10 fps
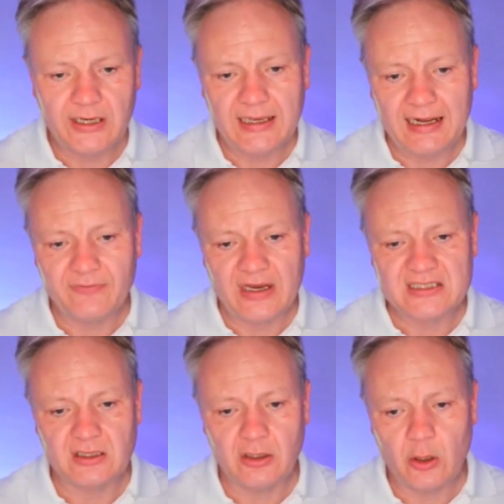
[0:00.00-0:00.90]

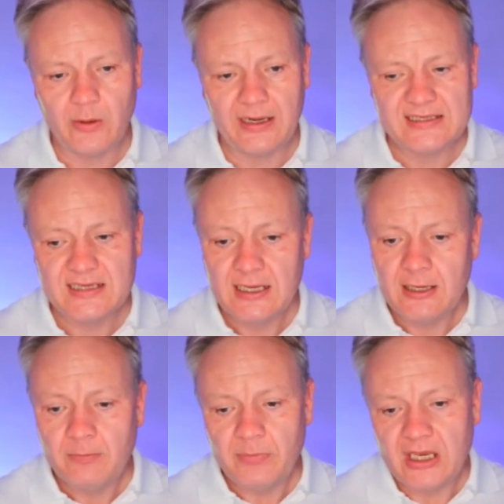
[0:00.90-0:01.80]
Halifax and ONS,
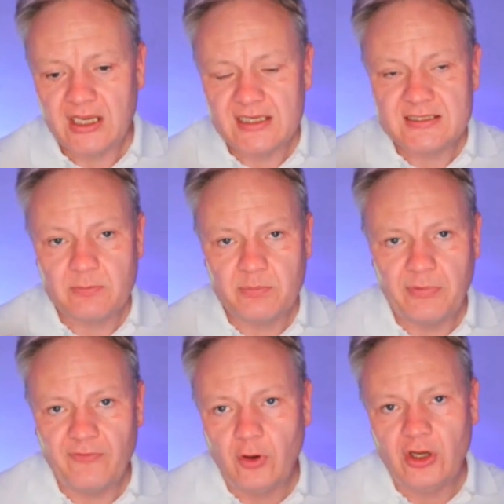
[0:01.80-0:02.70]
because
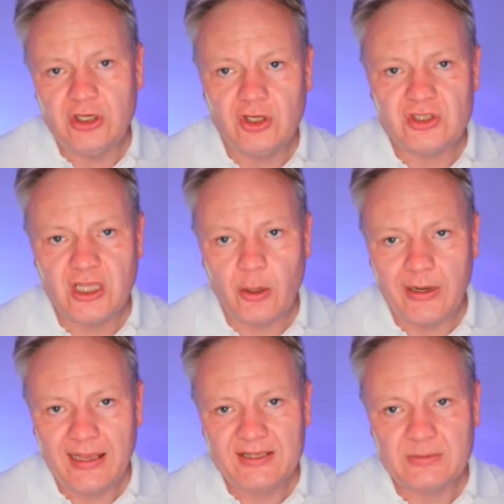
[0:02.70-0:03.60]
before I use the
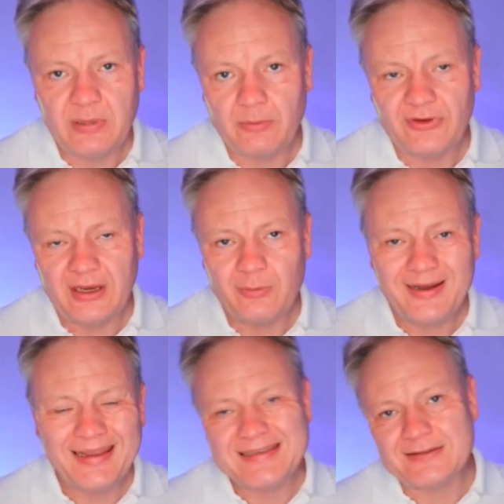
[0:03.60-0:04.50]
ONS and people say,
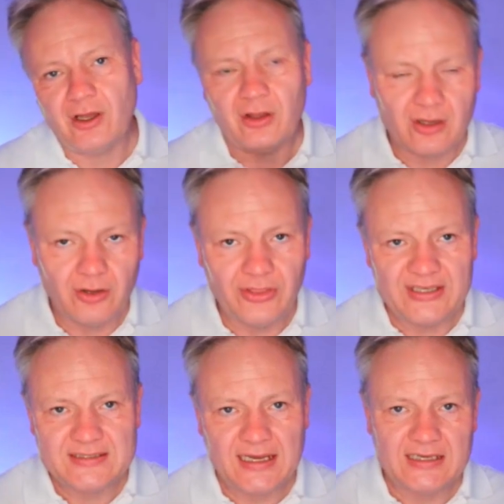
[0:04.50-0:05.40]
well, it's not got this
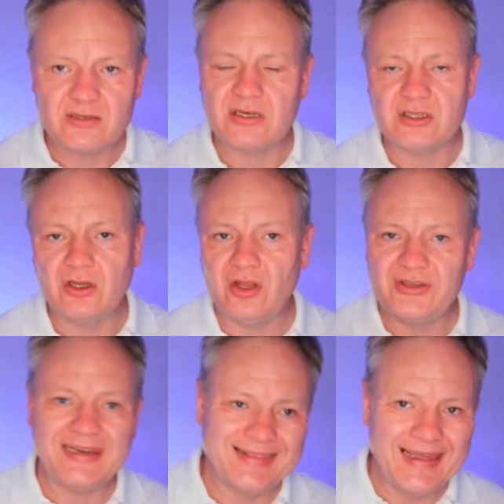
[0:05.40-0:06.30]
data, or it's not
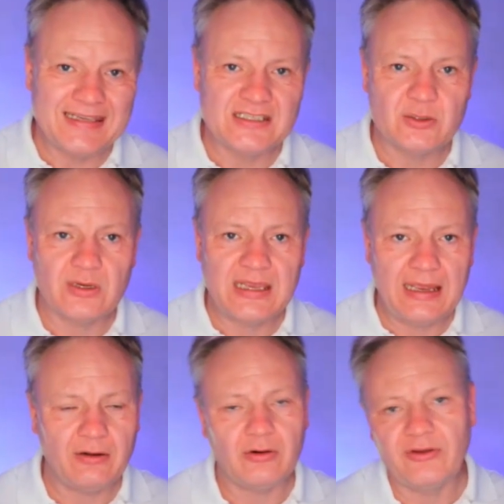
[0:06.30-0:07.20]
taken that into
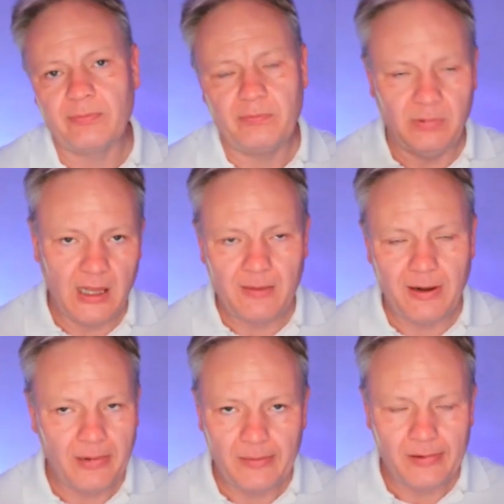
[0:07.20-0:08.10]
account, or it's blah,
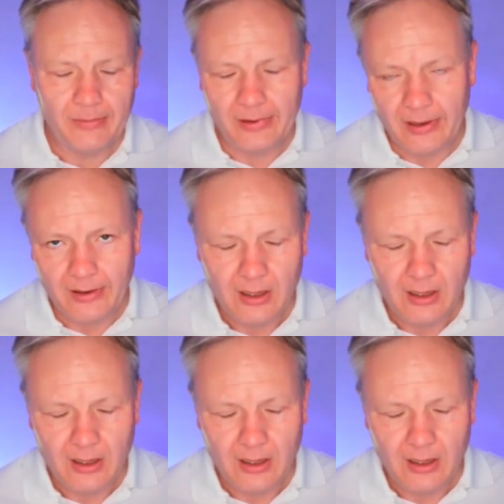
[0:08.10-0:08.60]
blah, blah, blah, blah.